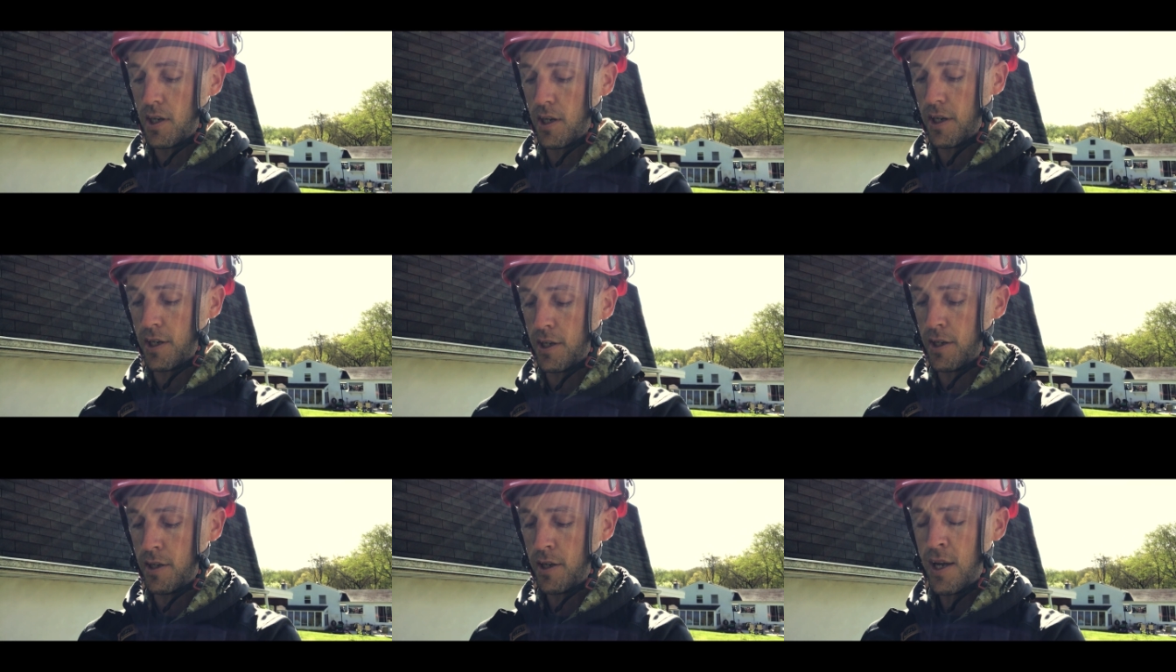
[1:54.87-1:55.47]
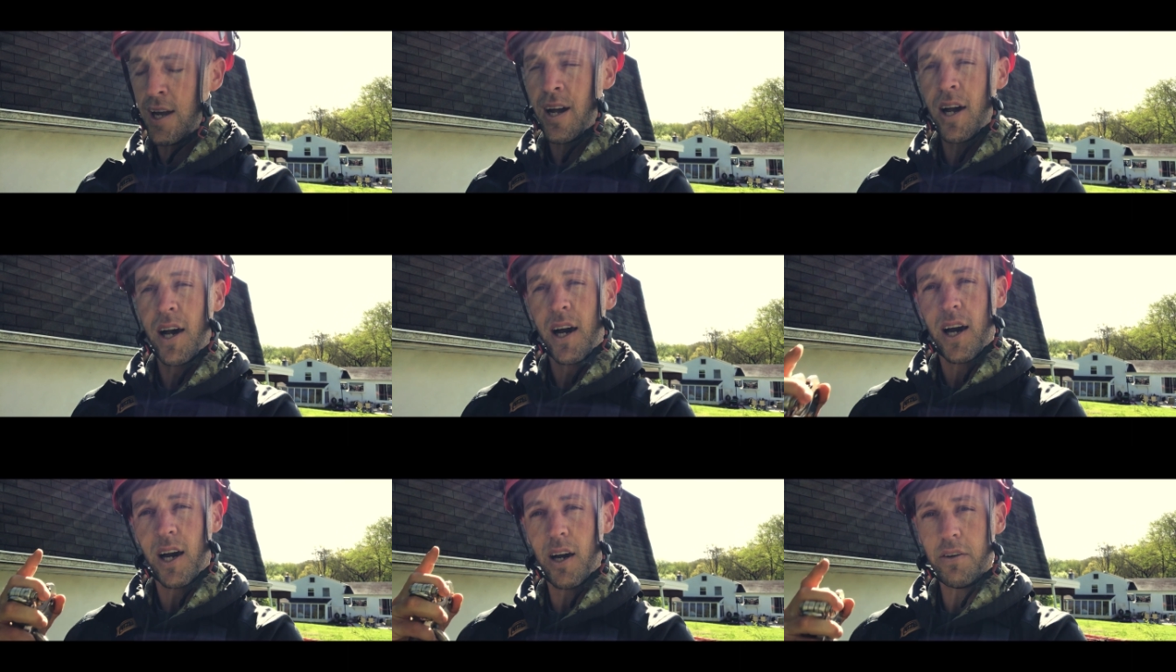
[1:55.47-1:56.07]
I'll
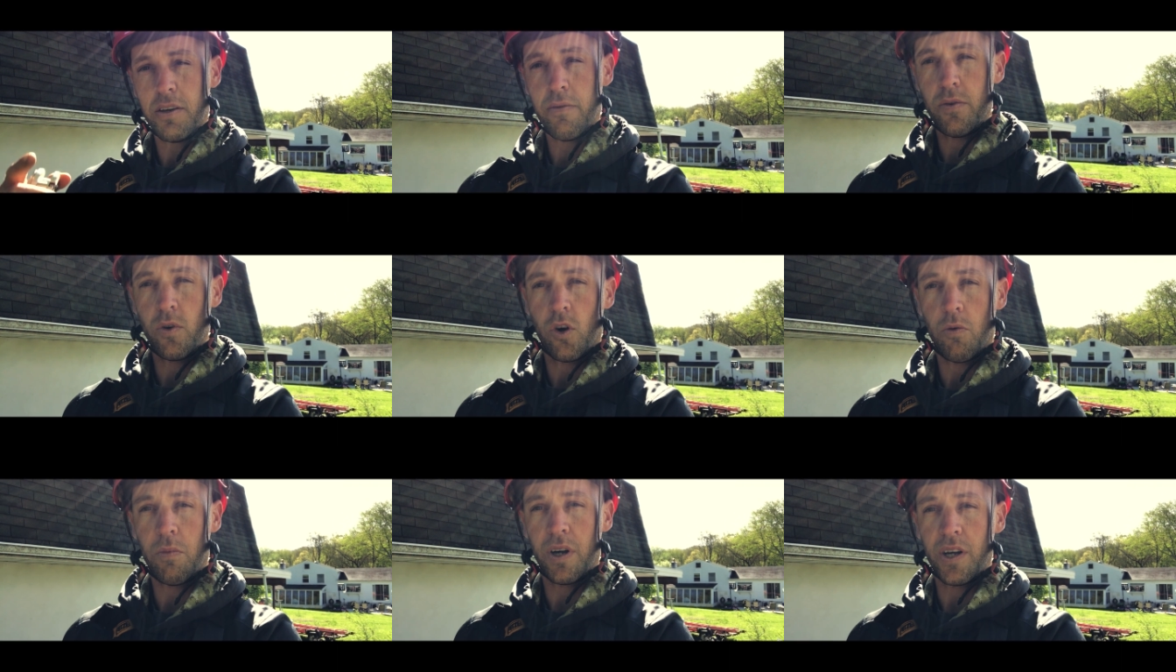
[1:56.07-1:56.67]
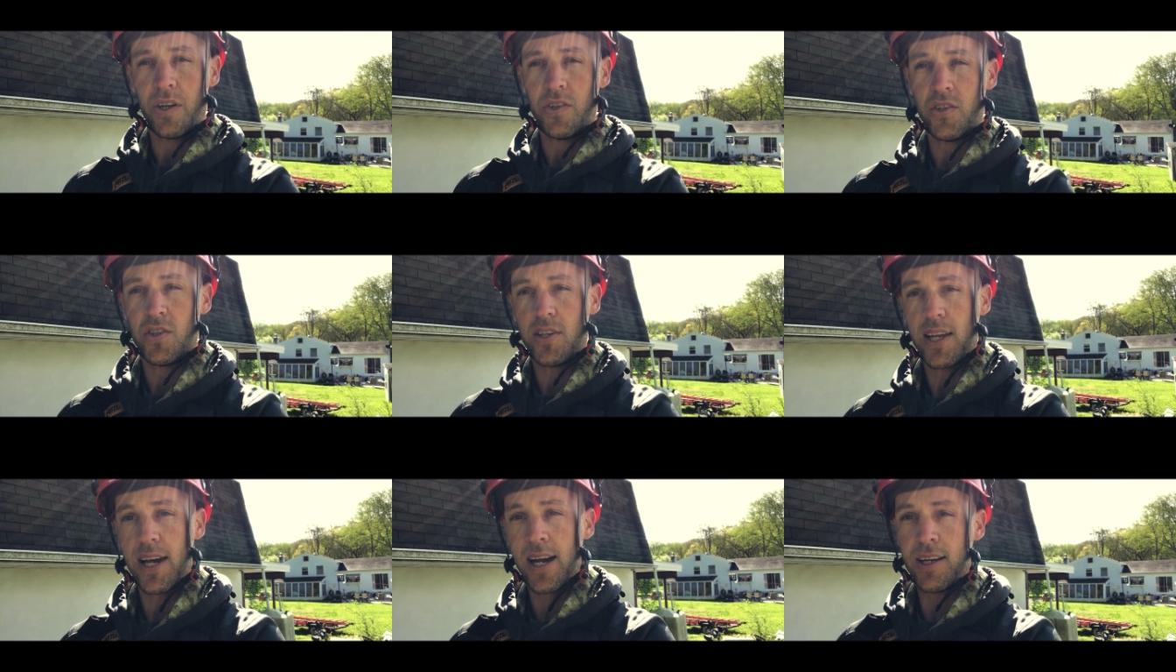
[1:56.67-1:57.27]
give you all my
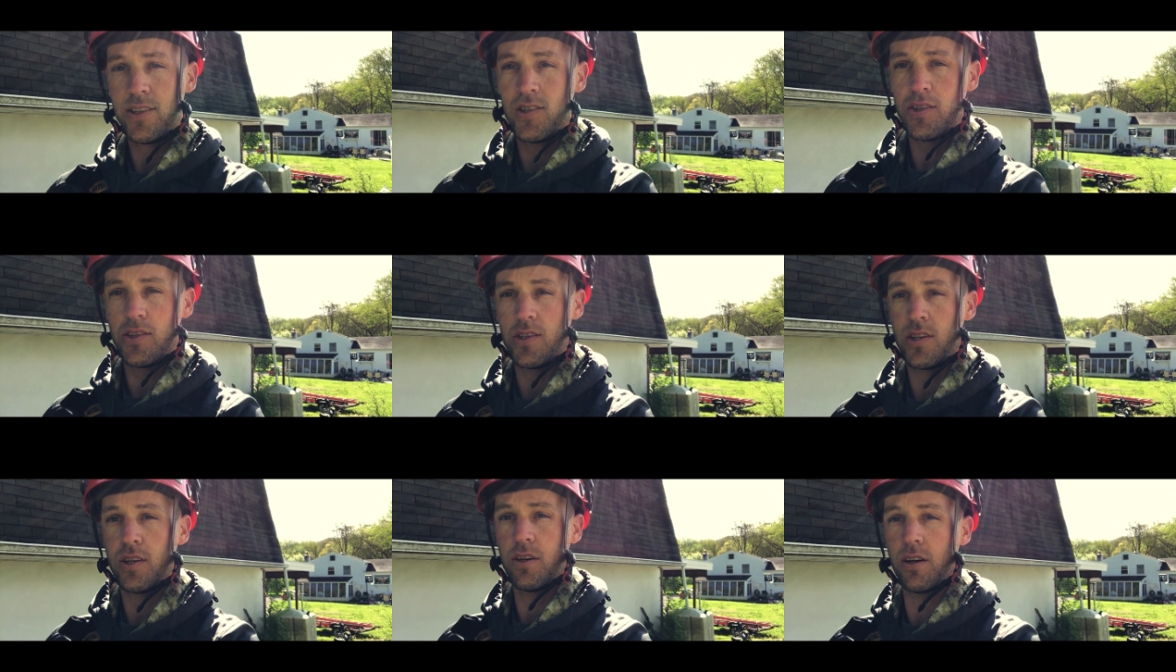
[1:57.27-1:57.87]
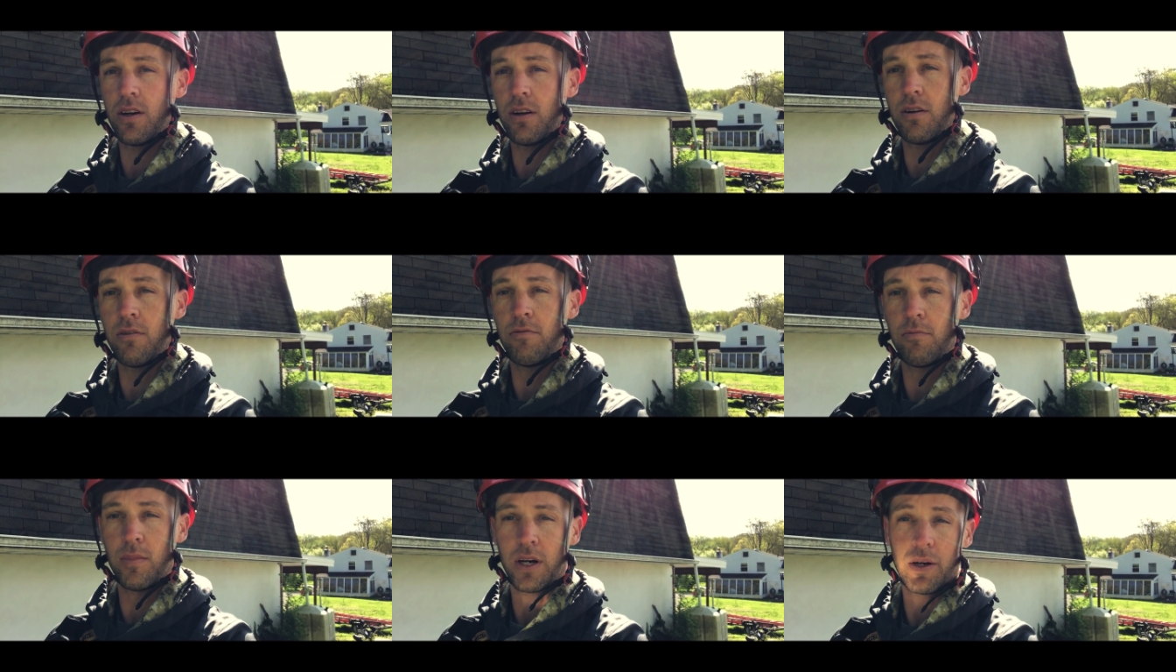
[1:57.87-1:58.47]
stats
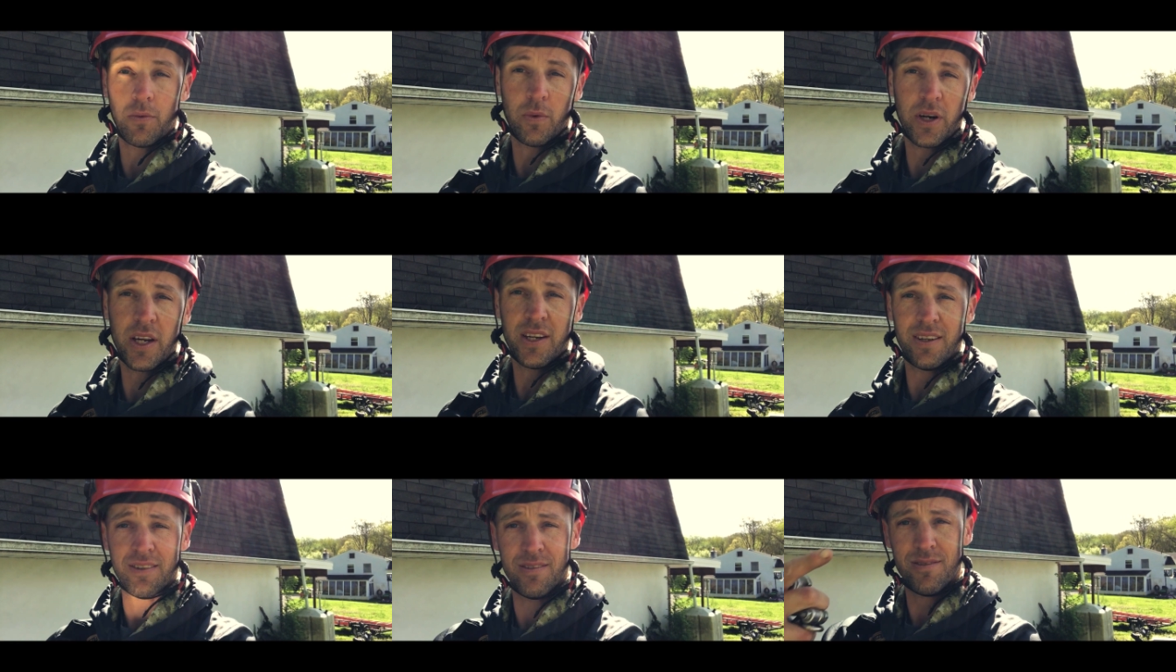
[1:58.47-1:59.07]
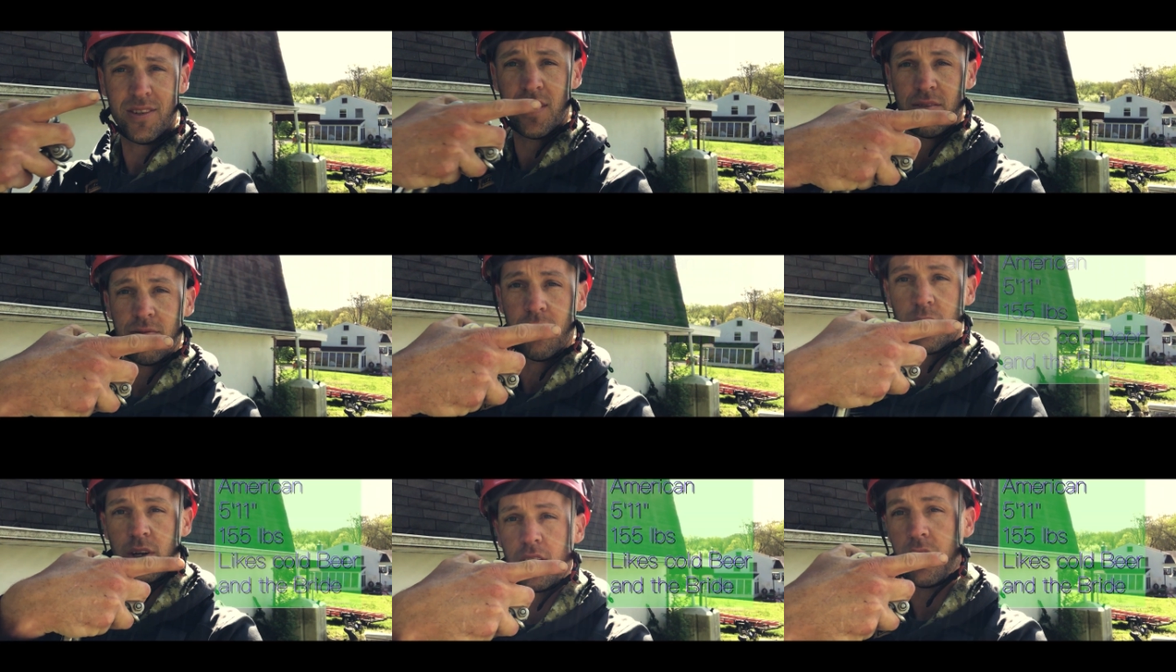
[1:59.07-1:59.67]
of my weight and
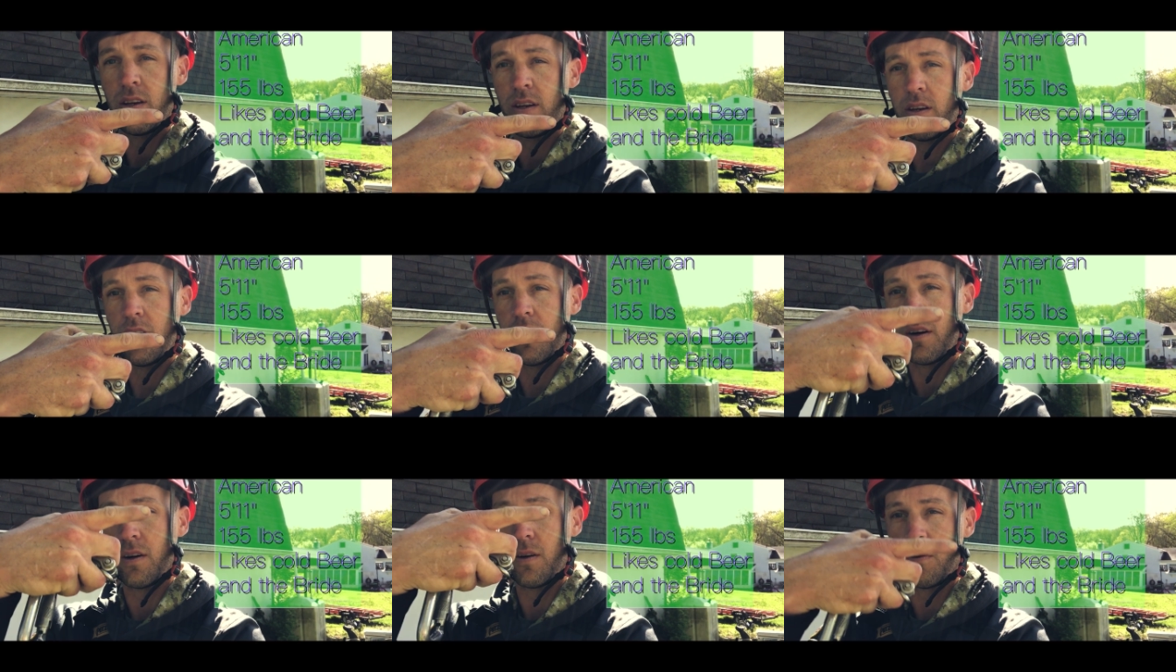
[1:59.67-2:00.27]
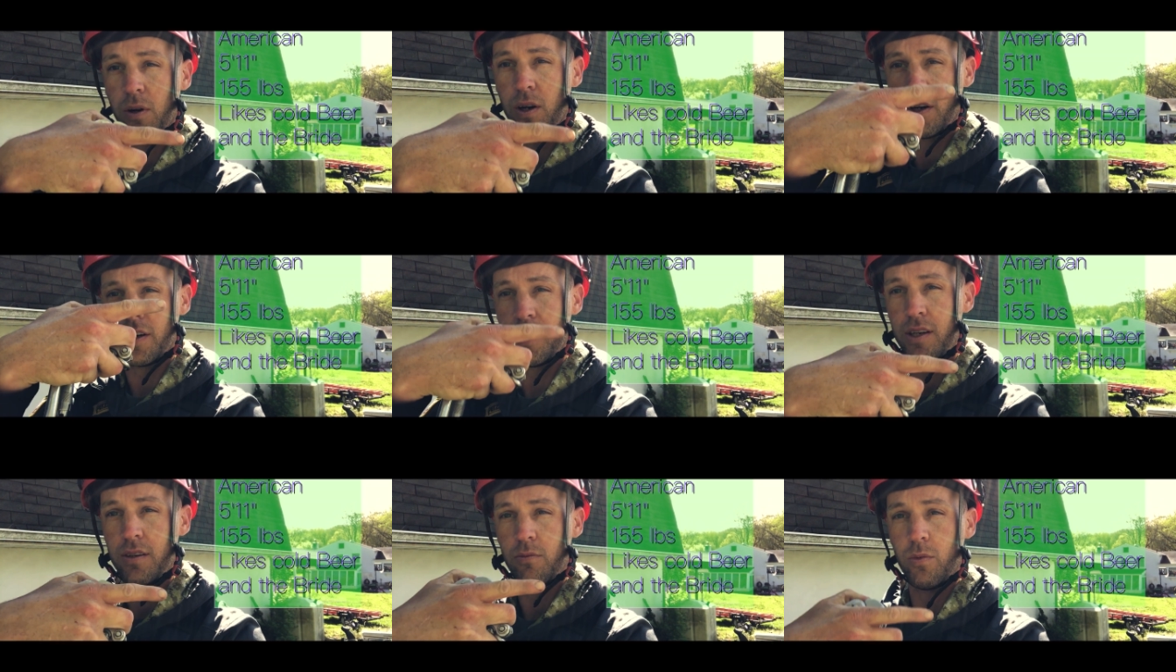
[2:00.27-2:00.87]
stuff right here,
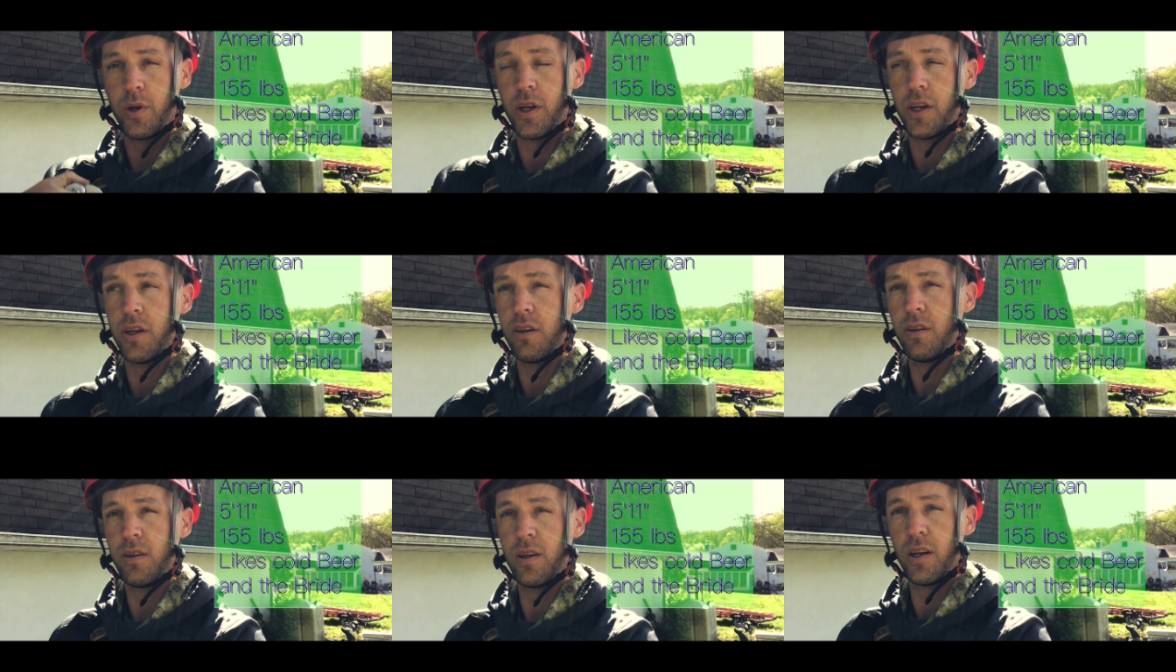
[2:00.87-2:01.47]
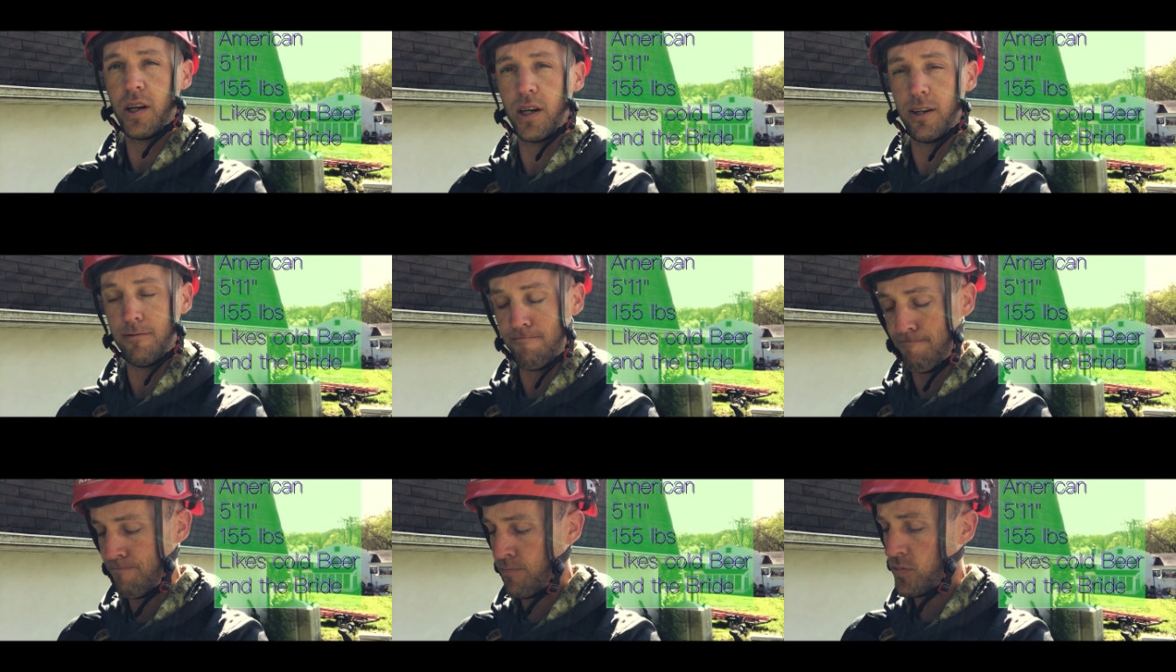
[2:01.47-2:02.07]
height, weight.
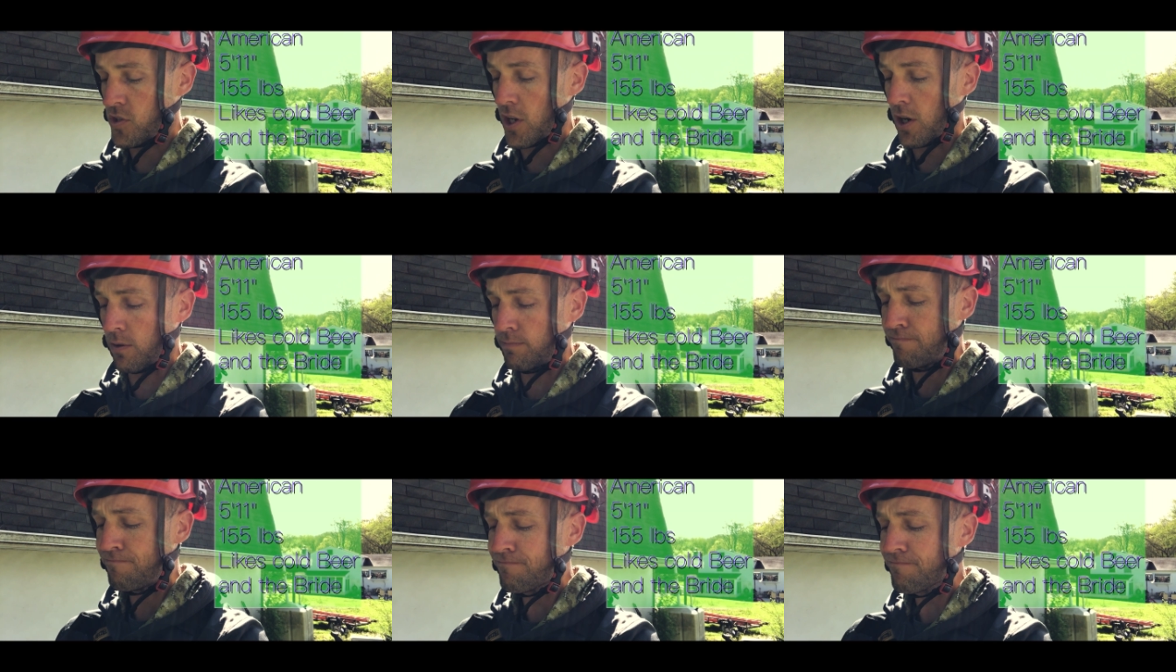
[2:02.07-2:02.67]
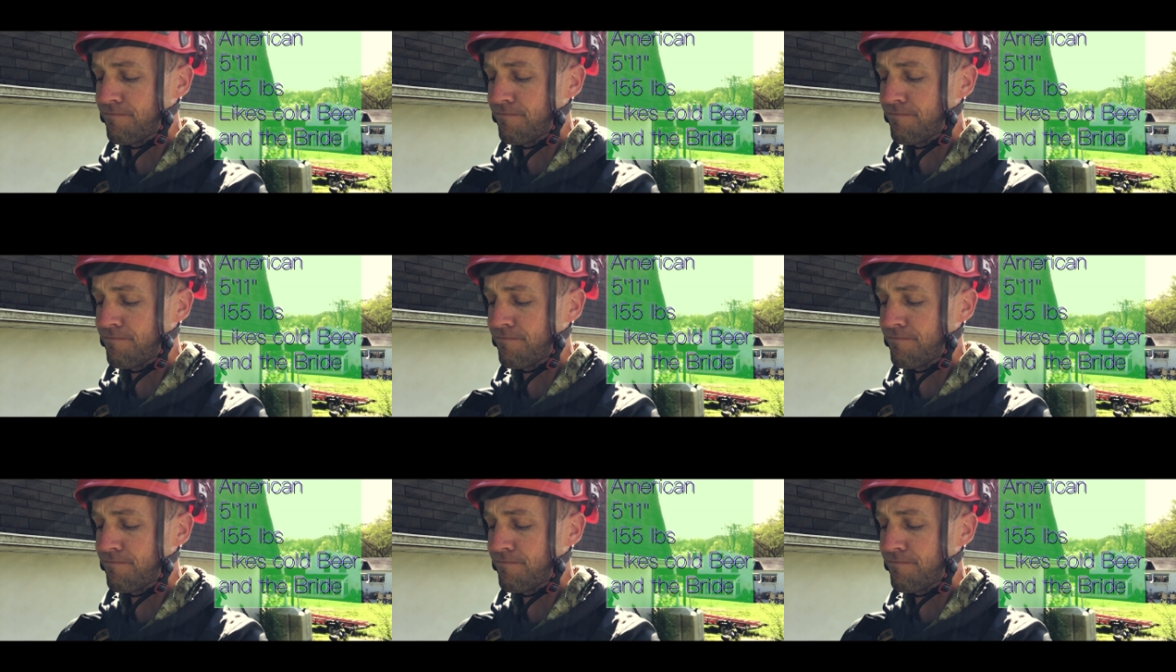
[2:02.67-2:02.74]
So